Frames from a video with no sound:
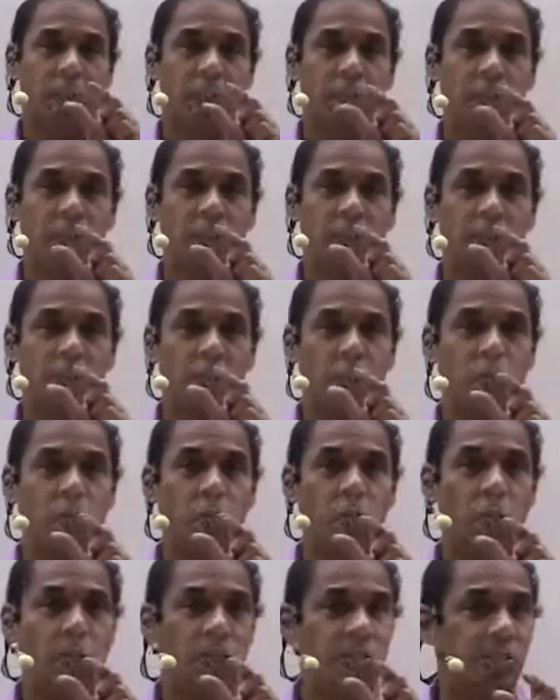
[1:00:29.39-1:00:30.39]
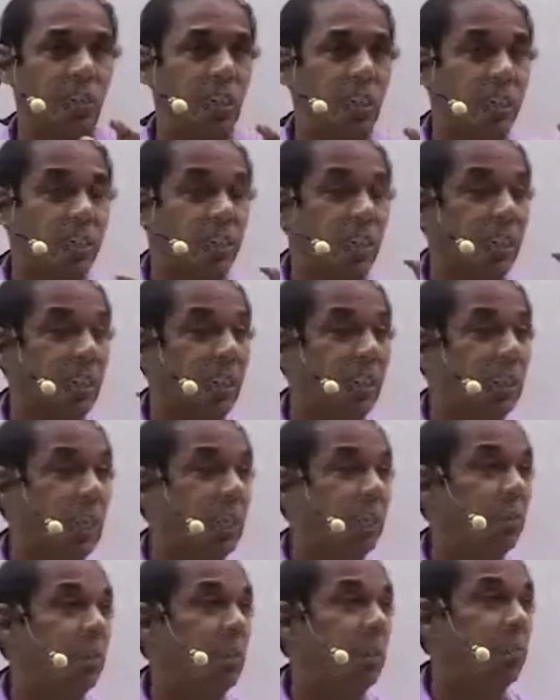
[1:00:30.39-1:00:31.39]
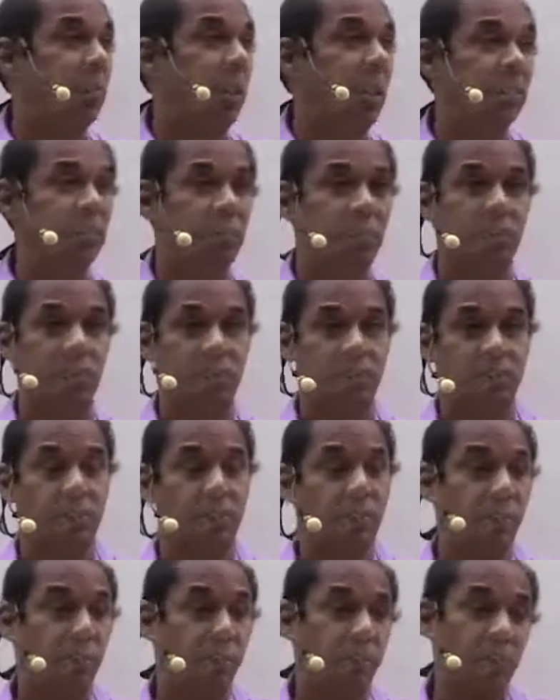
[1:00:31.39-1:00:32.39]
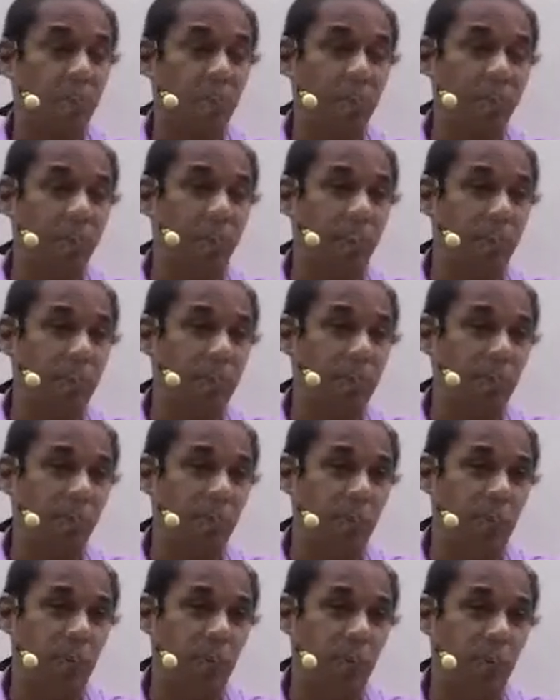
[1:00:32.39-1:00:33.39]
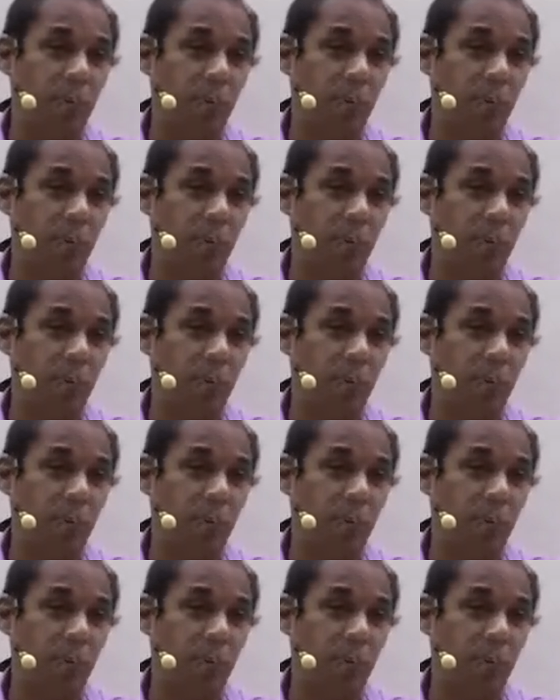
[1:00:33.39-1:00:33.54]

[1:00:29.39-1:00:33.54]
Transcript: If these two words are connected with the past tense, second must be